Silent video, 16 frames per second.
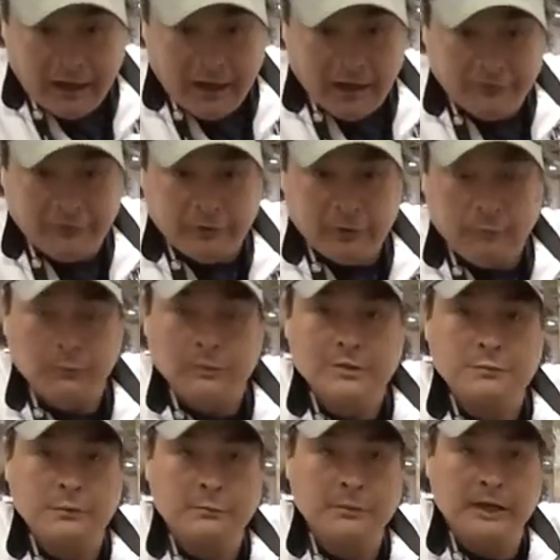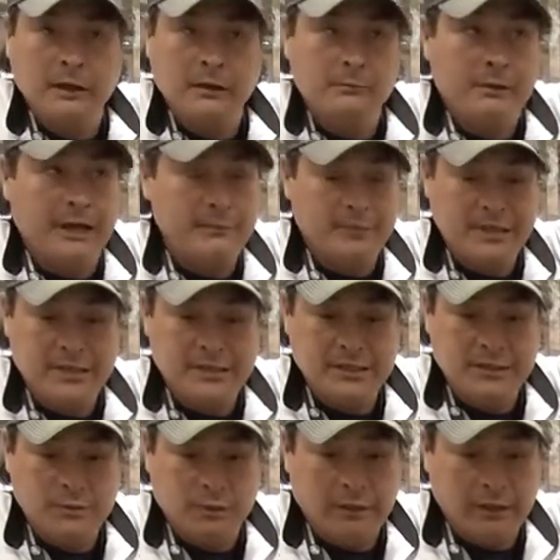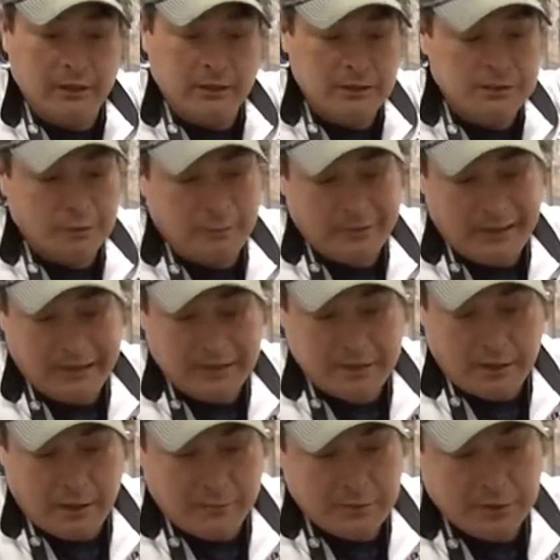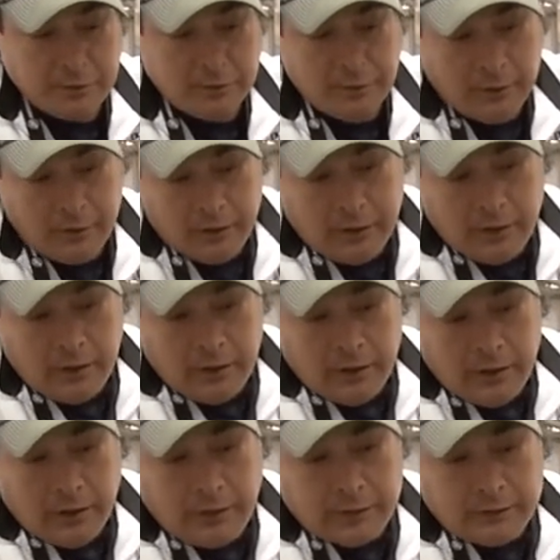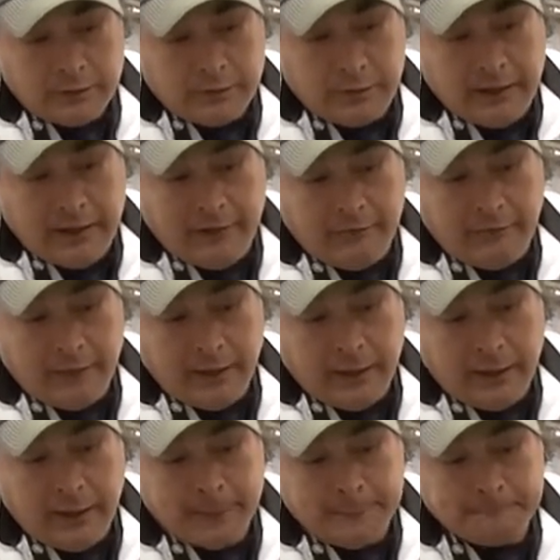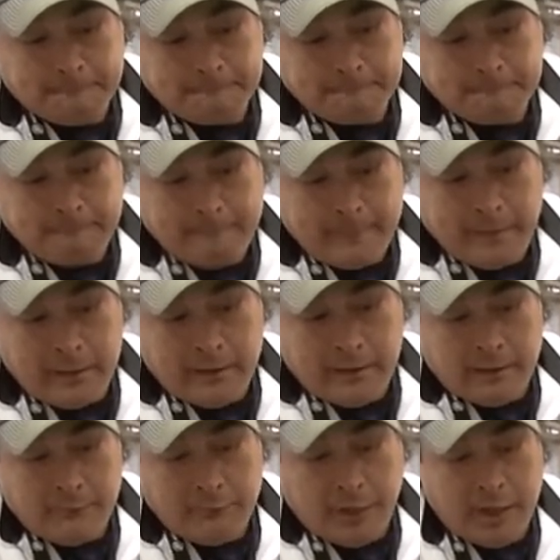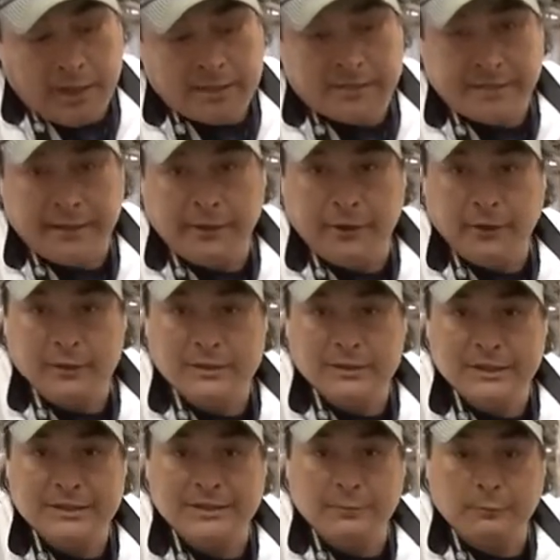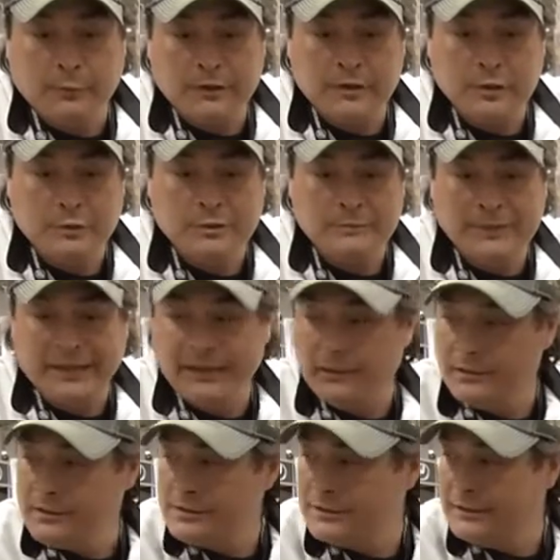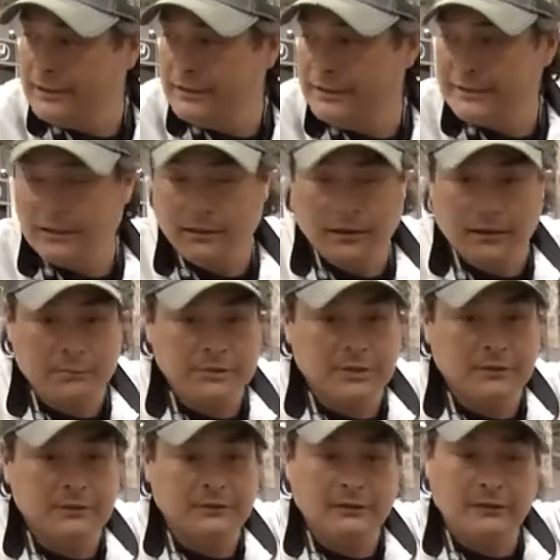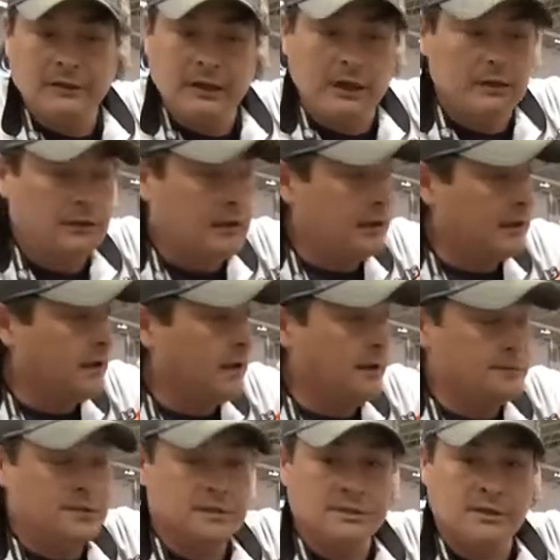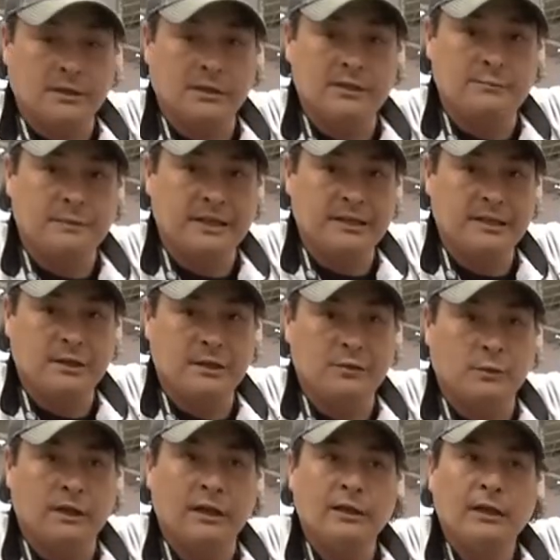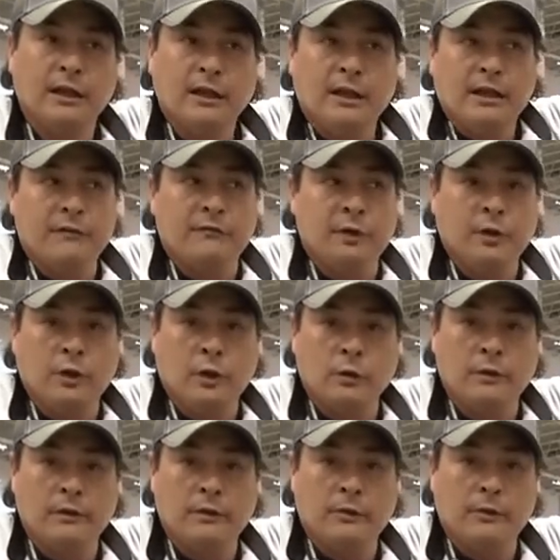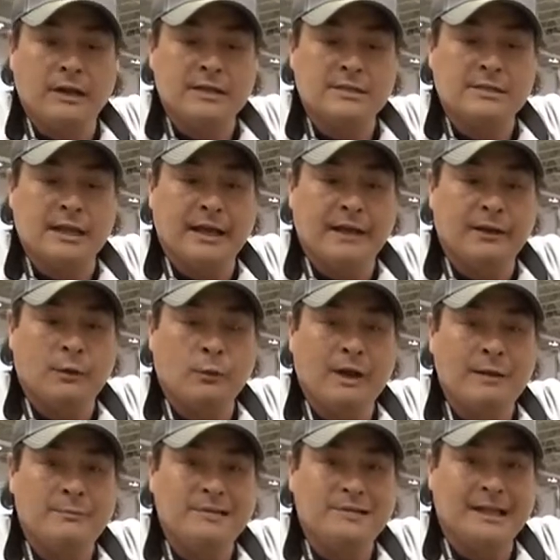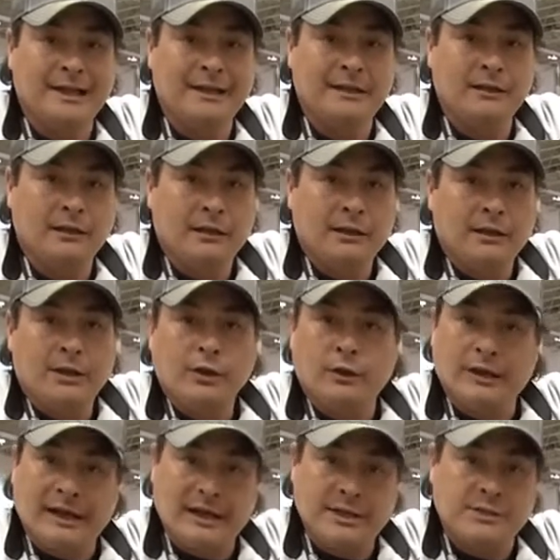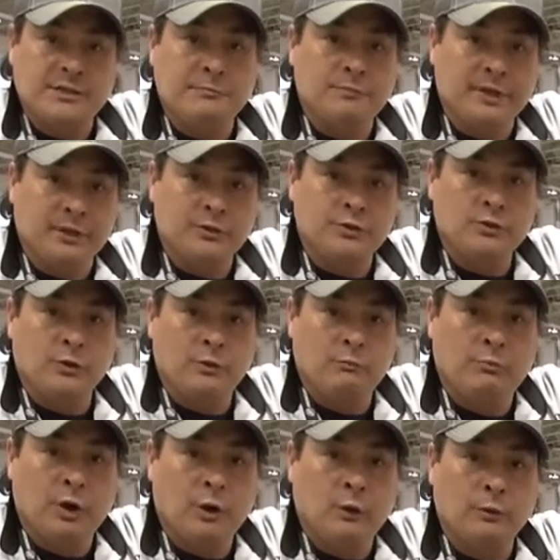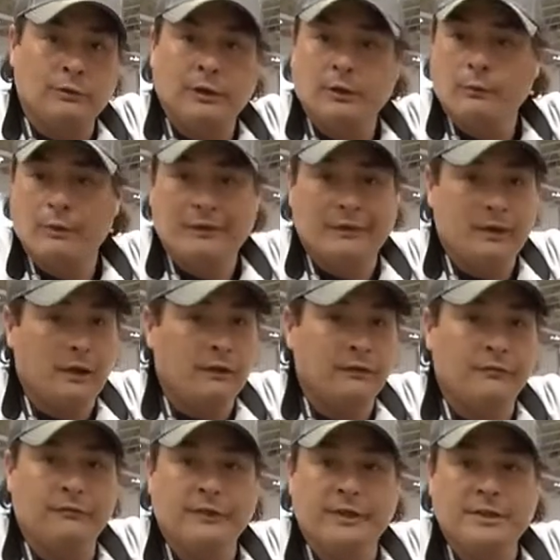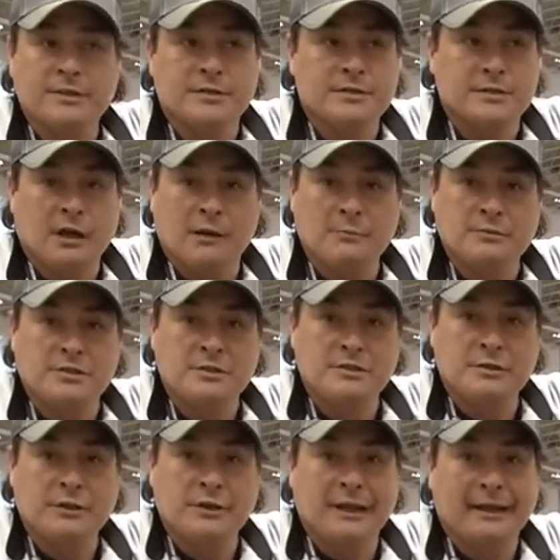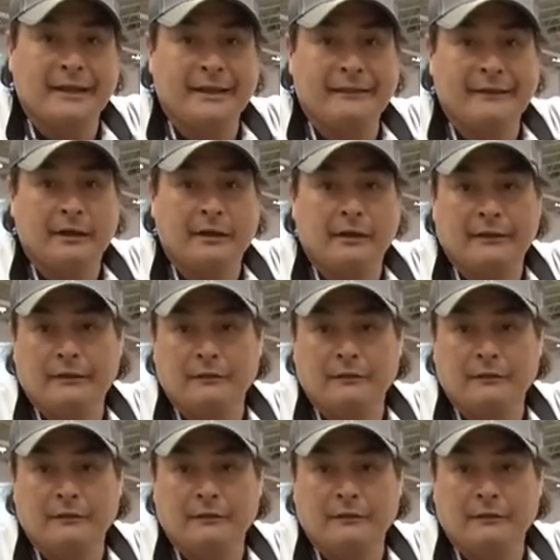hot foot, which will be on my PT20 also, but that's an option. Also, you have Boss stereo system with two speakers is an option. Got a lot of options on these PT20. If you go to the Crestliner website, you can actually build your own boat with all the features and options you'd like in there, and